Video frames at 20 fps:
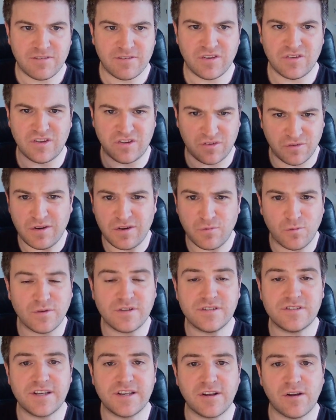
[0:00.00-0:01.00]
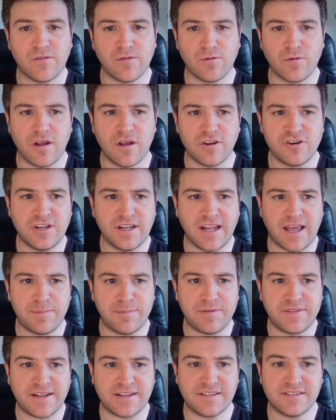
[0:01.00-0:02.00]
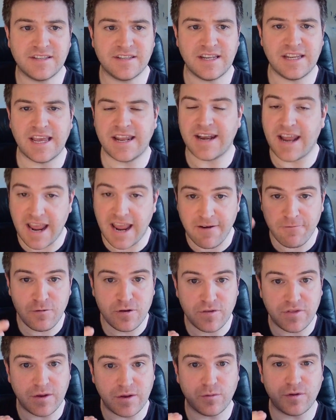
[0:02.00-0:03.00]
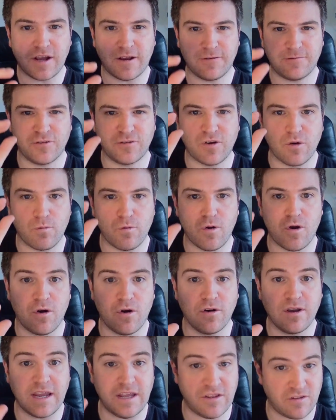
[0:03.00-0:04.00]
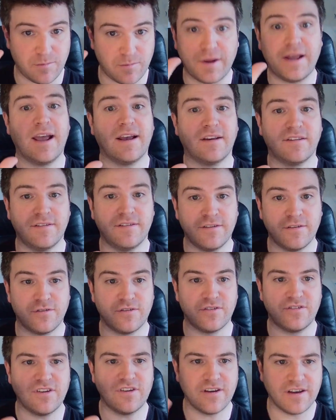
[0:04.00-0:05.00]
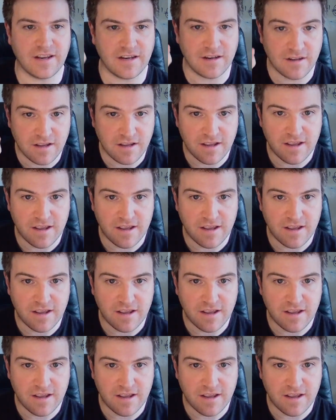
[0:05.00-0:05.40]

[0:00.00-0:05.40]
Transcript: there's only one single virology lab in that city, and everything would have to go wrong, either by accident or design,